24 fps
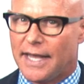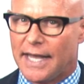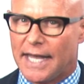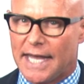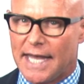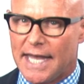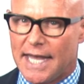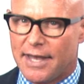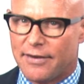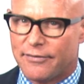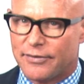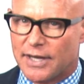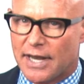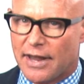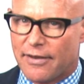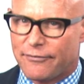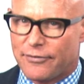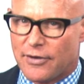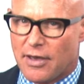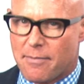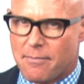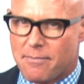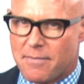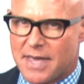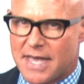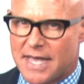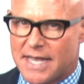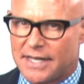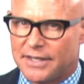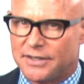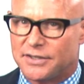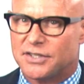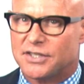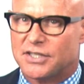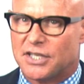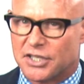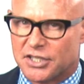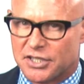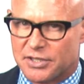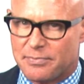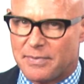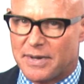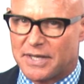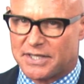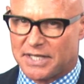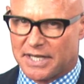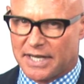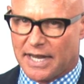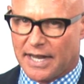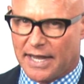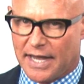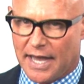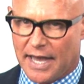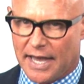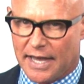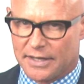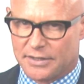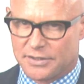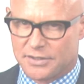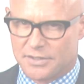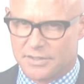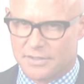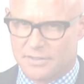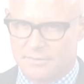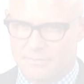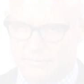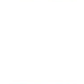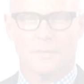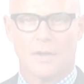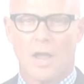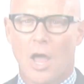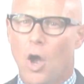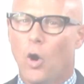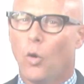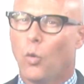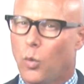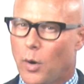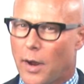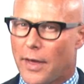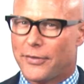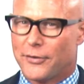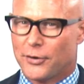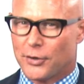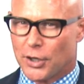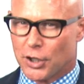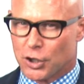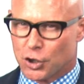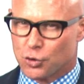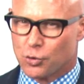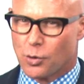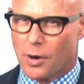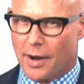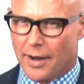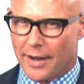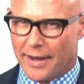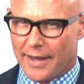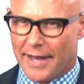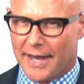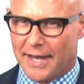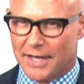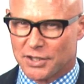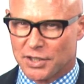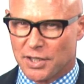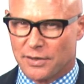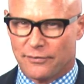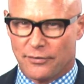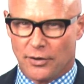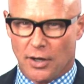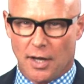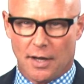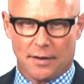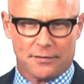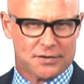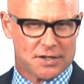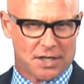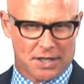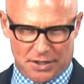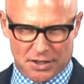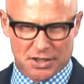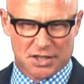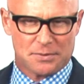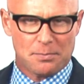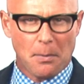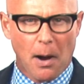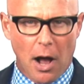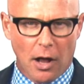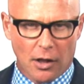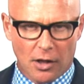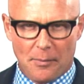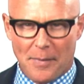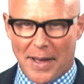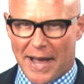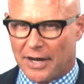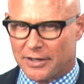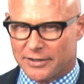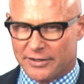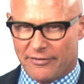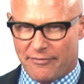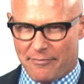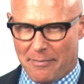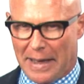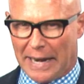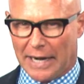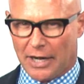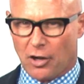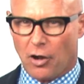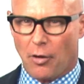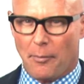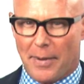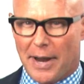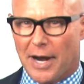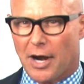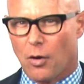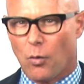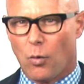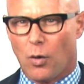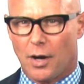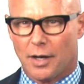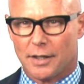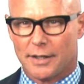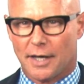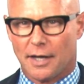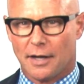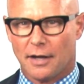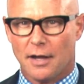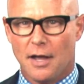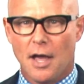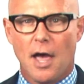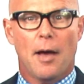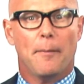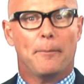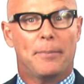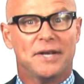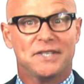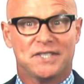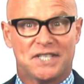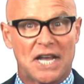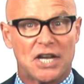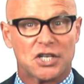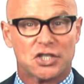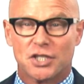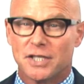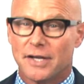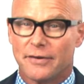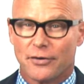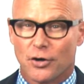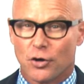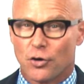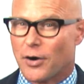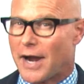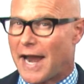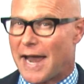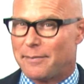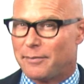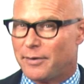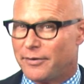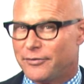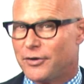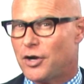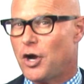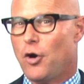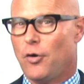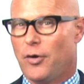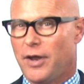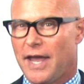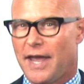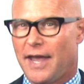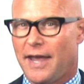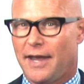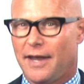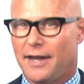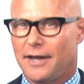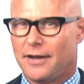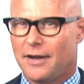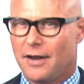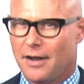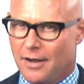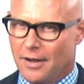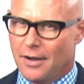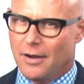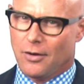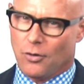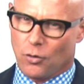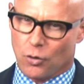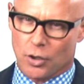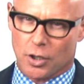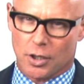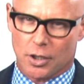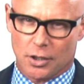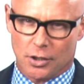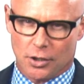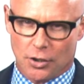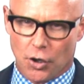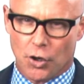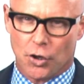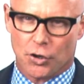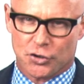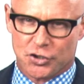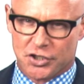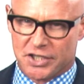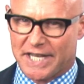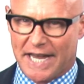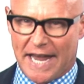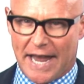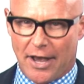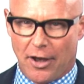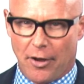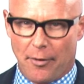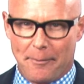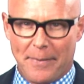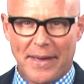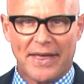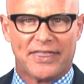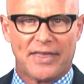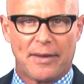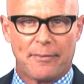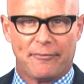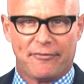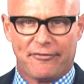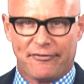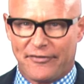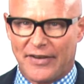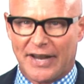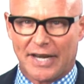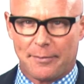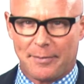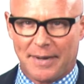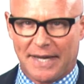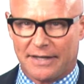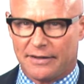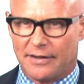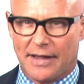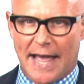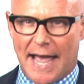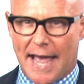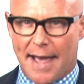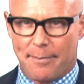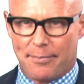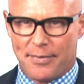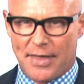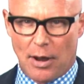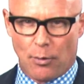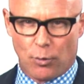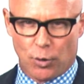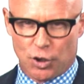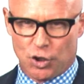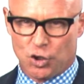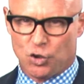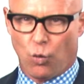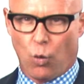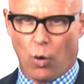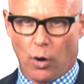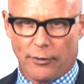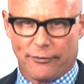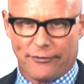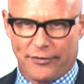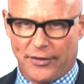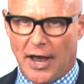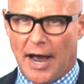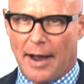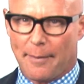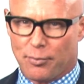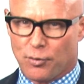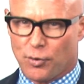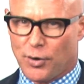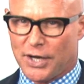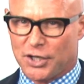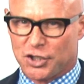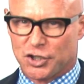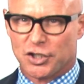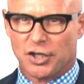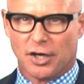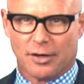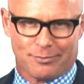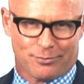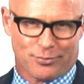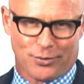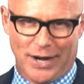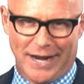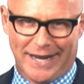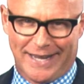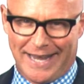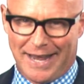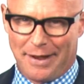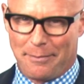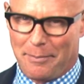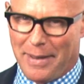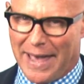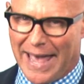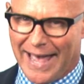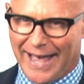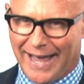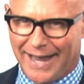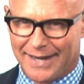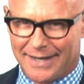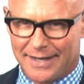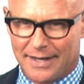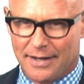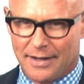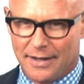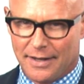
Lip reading: even if it means dismissing a case. Whether a drug case involves a small amount of medical marijuana, possession of a gram of cocaine, or a large-scale methamphetamine lab that would dwarf the operation on Breaking Bad,